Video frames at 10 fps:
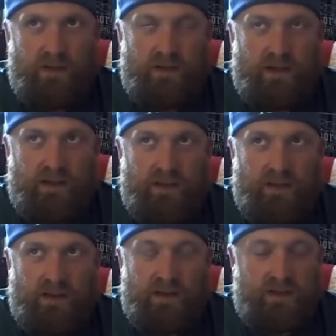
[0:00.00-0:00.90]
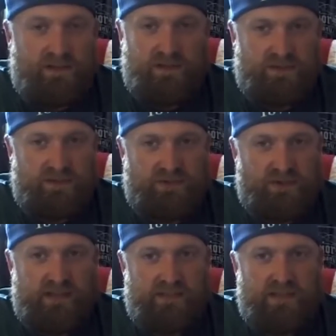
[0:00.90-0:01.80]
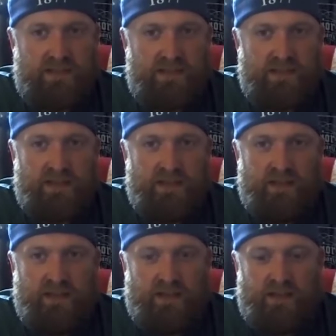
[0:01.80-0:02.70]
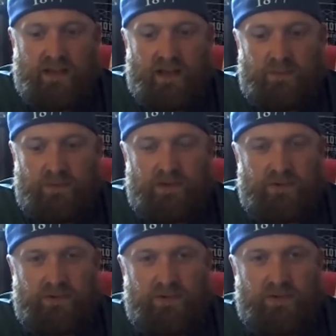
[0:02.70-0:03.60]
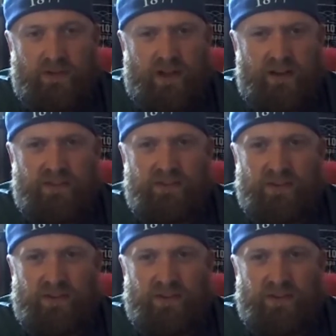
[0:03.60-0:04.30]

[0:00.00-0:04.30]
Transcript: it's just a straight C&D. We don't use a lot of those